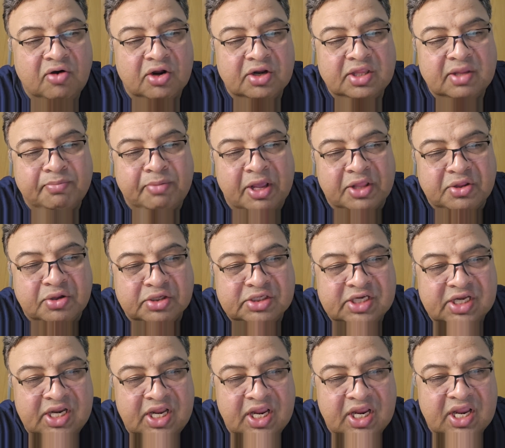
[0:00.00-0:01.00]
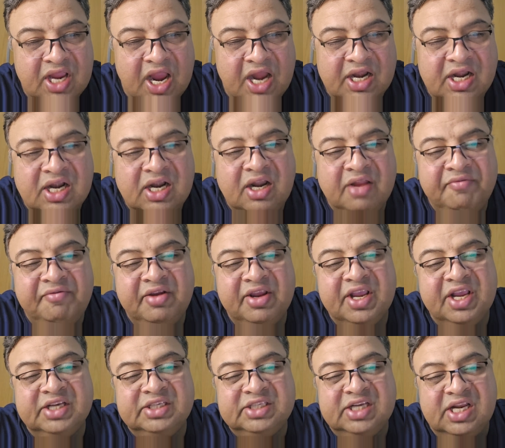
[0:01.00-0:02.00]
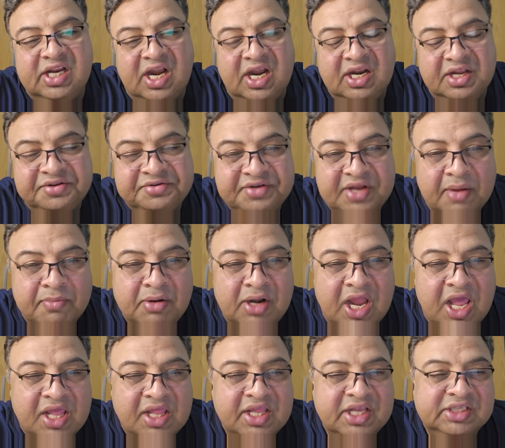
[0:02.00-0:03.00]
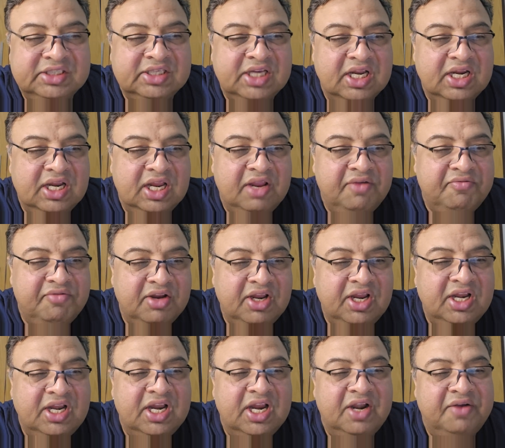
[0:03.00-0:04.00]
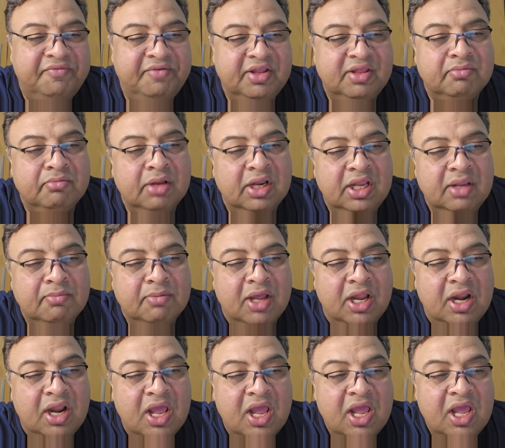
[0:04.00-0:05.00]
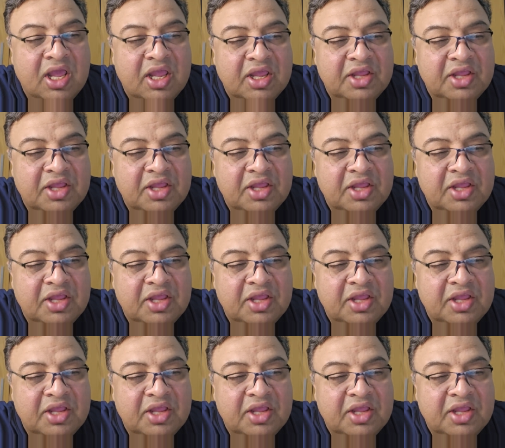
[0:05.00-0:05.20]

for the pathogenic identification and stabilization if needed with minimal